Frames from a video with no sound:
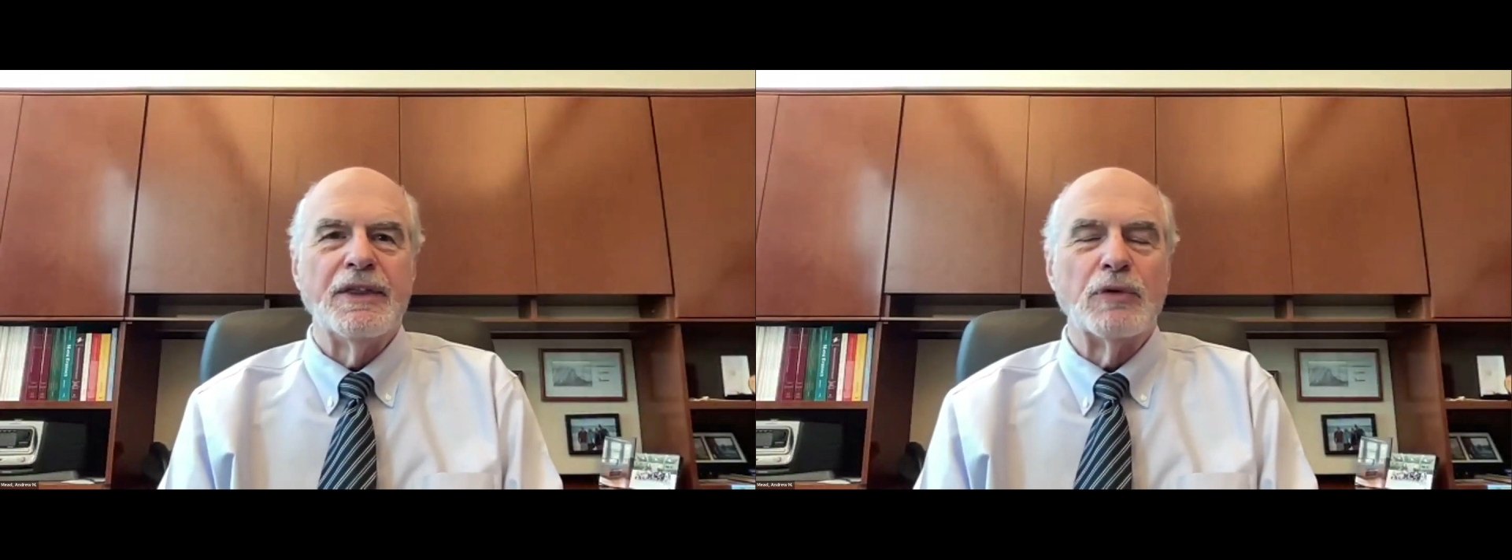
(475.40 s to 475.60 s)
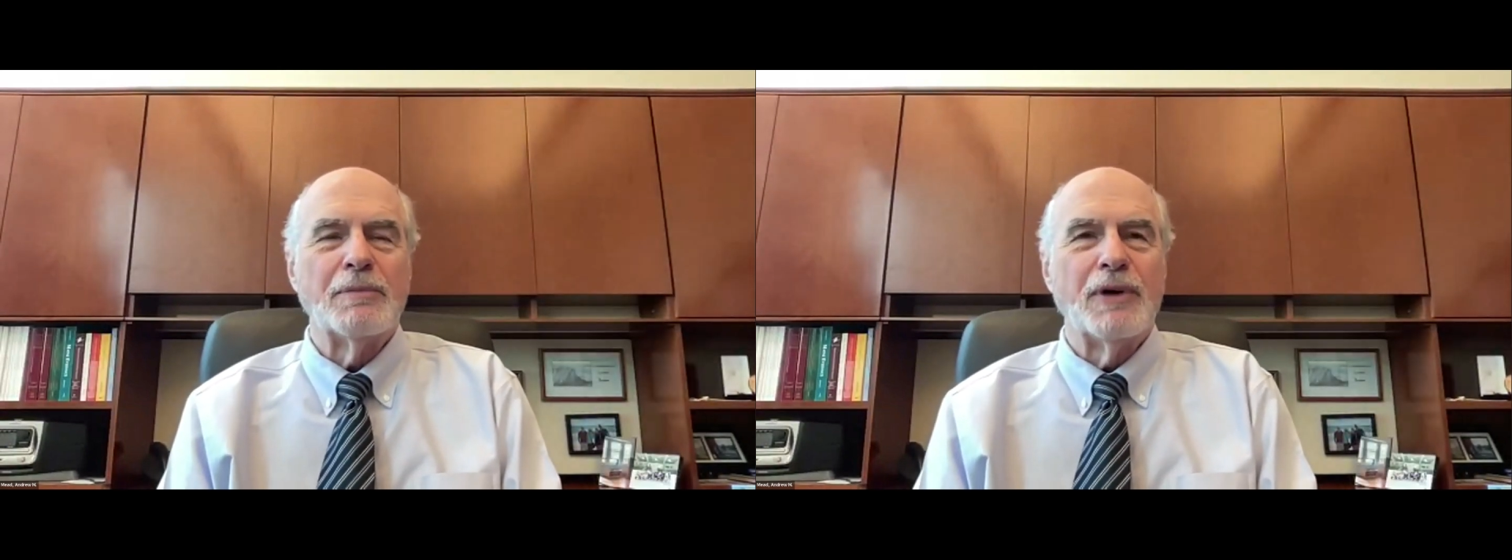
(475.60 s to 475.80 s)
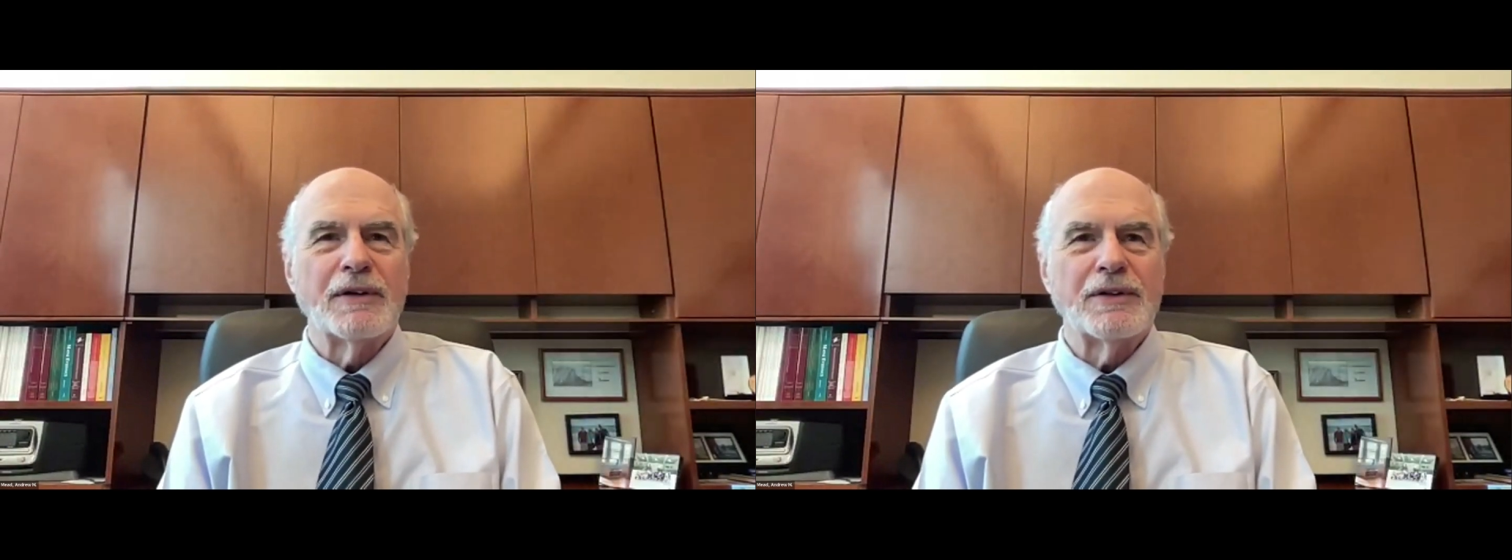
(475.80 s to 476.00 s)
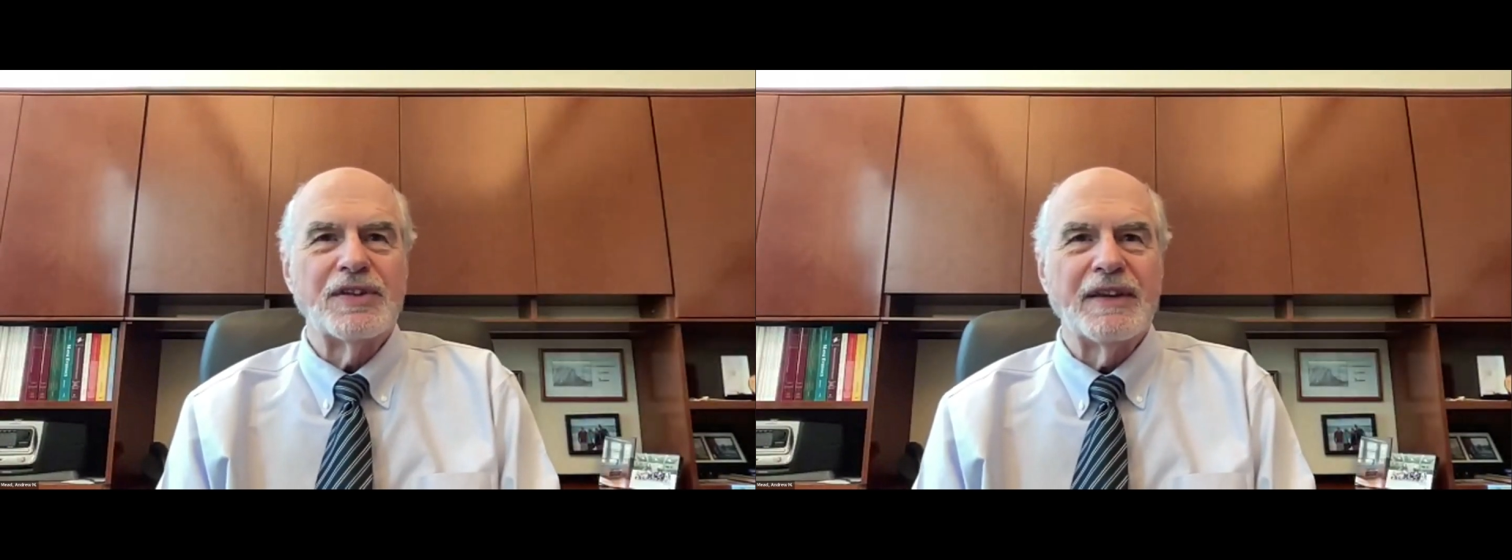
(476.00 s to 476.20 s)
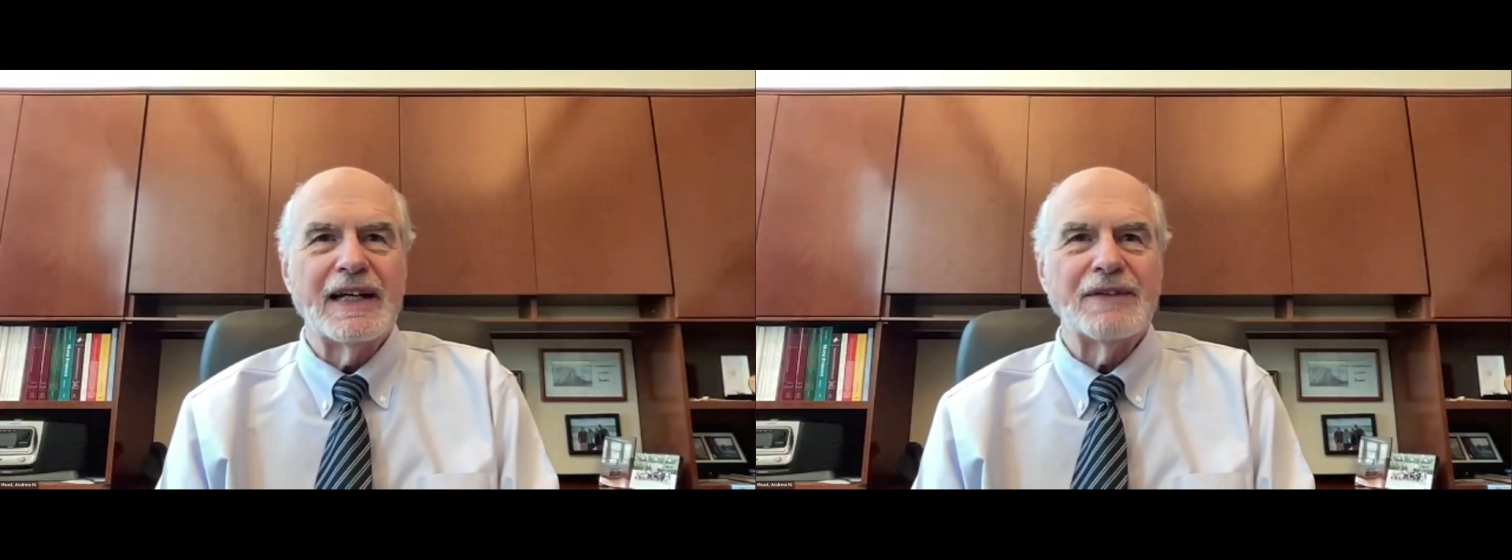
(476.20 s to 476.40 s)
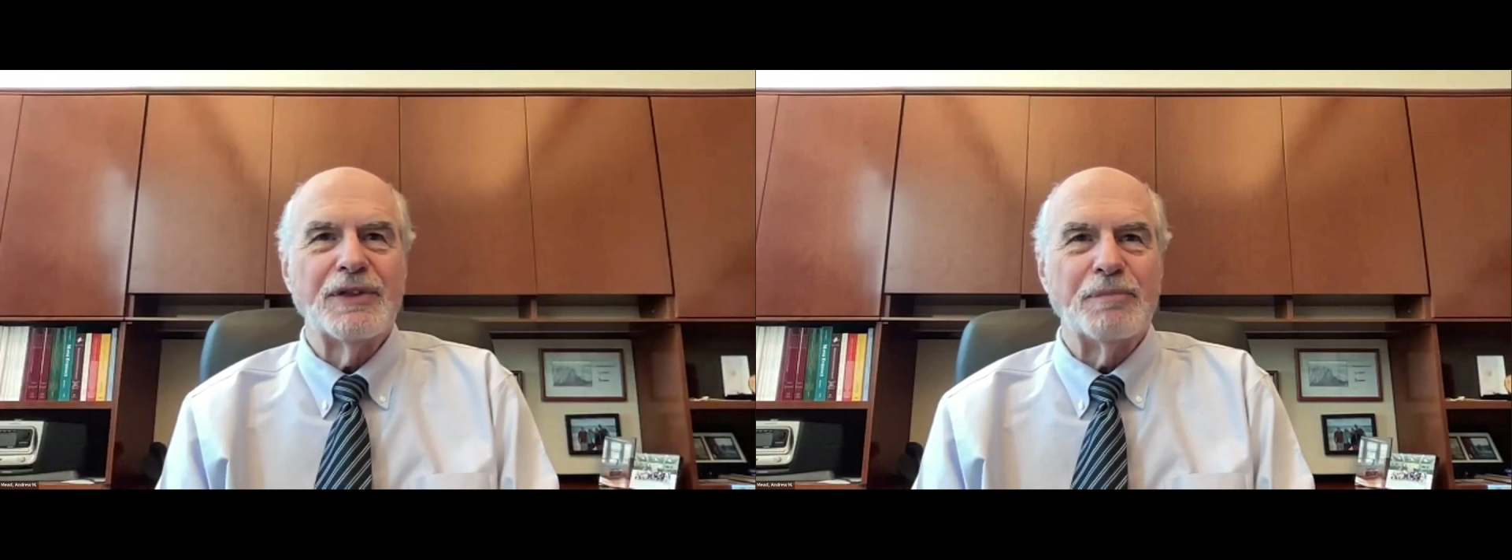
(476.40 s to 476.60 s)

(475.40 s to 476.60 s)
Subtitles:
The rebuttal to that,